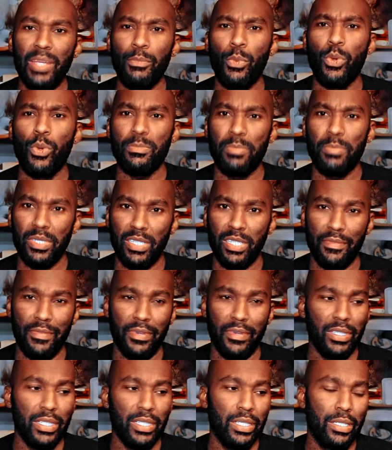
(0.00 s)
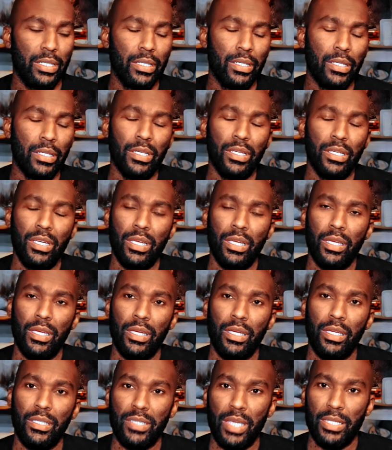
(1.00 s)
More specifically,
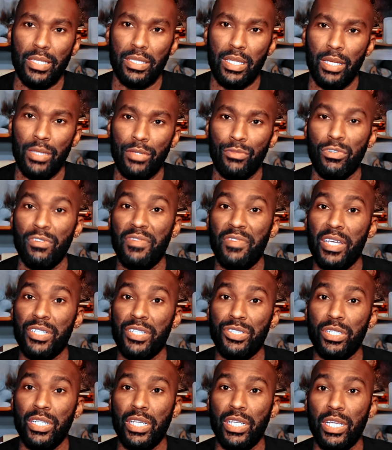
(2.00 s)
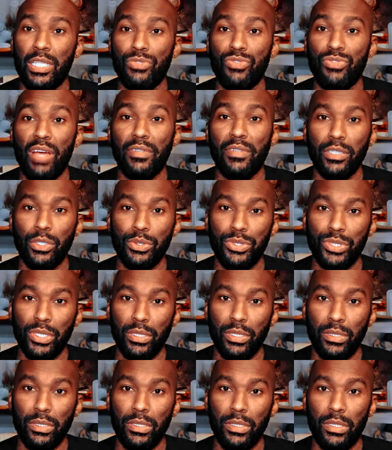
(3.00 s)
he says that revision is
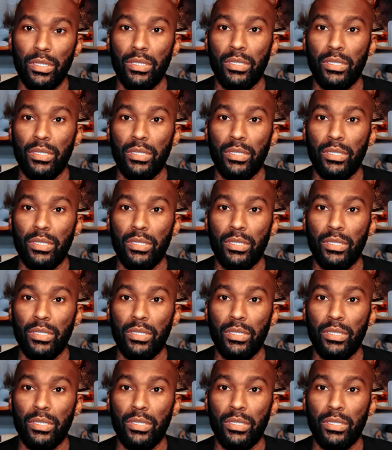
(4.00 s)
revolution.